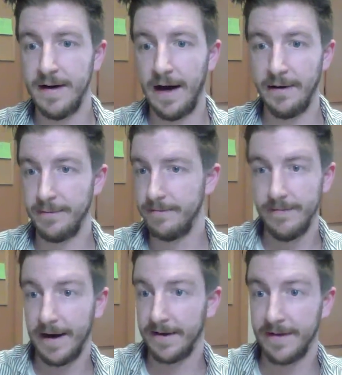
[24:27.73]

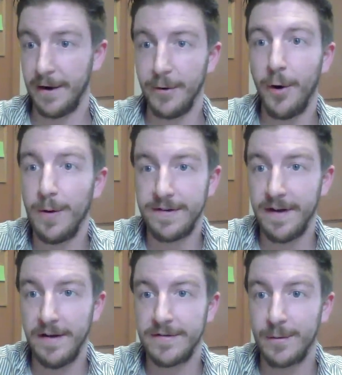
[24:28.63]
I guess I don't know what
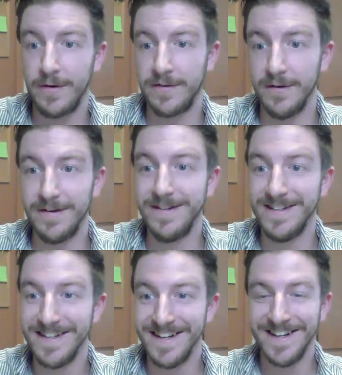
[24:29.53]
size crystal
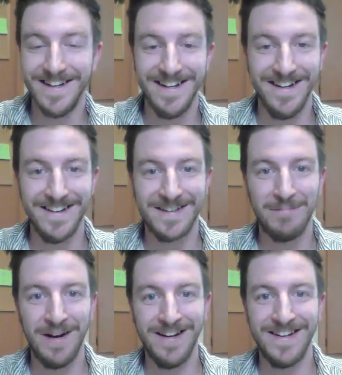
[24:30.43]
it is,
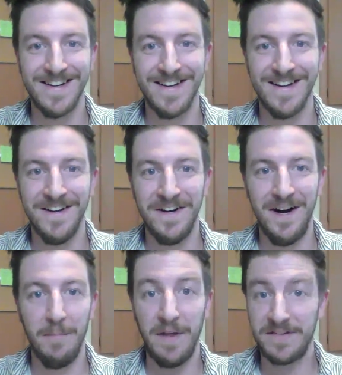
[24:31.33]
but
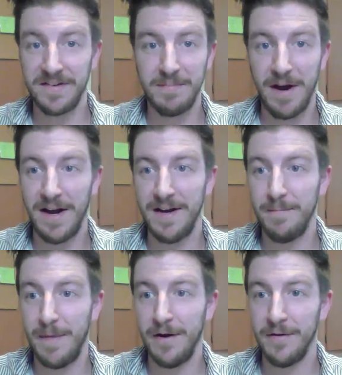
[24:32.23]
that's just my
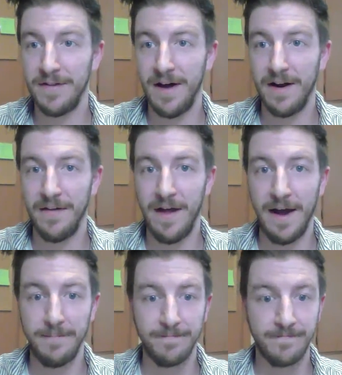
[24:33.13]
only thought on
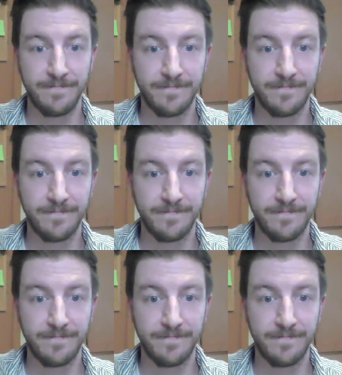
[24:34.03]
that.